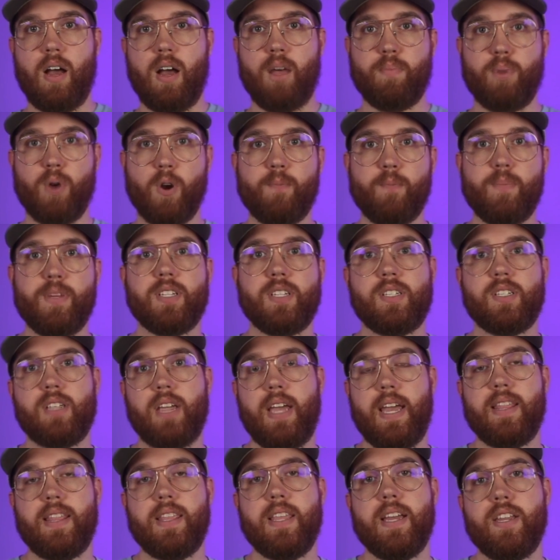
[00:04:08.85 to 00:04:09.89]
purpose,
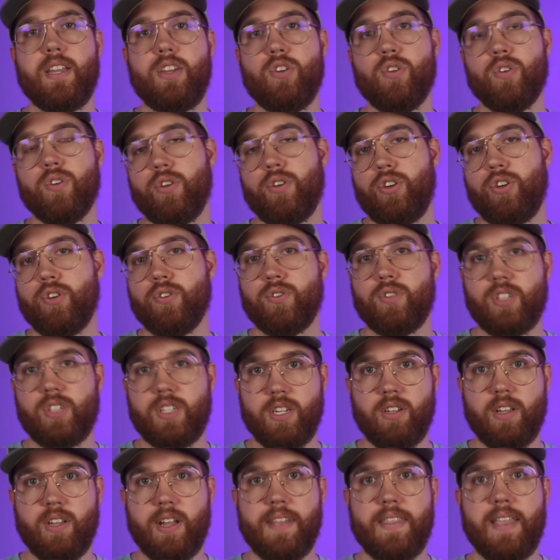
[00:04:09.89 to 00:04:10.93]
and then you're
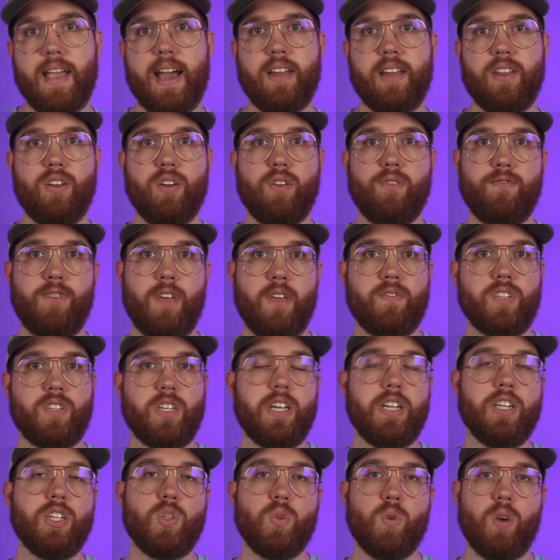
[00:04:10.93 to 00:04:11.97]
still in that
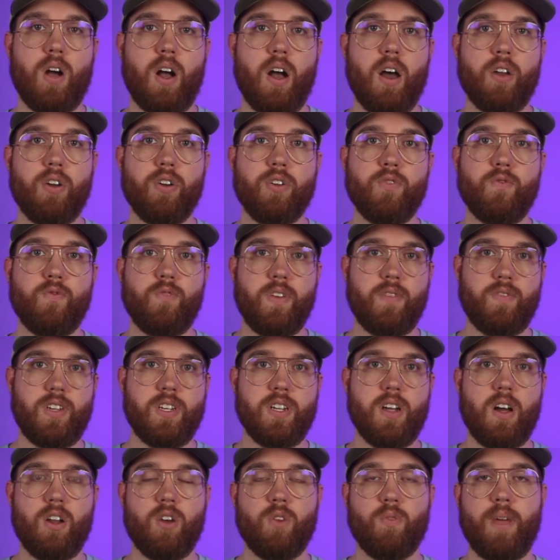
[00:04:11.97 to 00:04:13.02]
$15 to
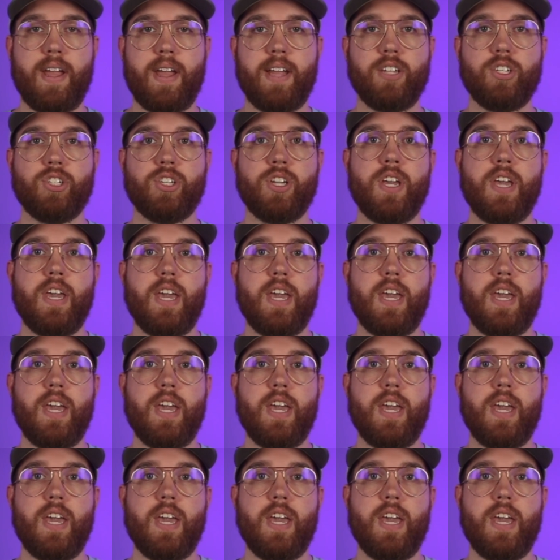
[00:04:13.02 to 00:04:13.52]
$150 range.